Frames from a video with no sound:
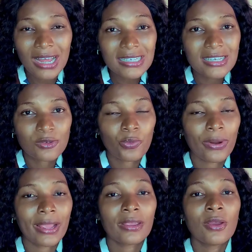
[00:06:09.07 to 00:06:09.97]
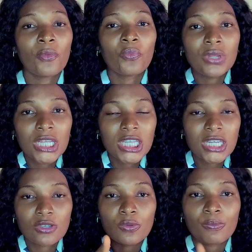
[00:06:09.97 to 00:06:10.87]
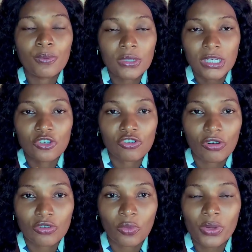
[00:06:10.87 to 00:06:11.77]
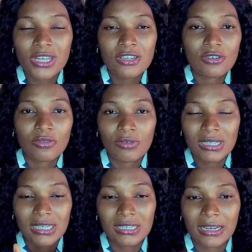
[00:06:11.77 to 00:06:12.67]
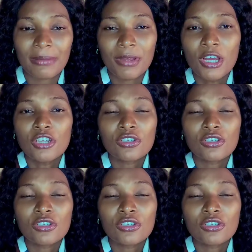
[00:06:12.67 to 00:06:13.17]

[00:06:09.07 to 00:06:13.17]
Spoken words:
That is why we need to put a structure. We need to create a time.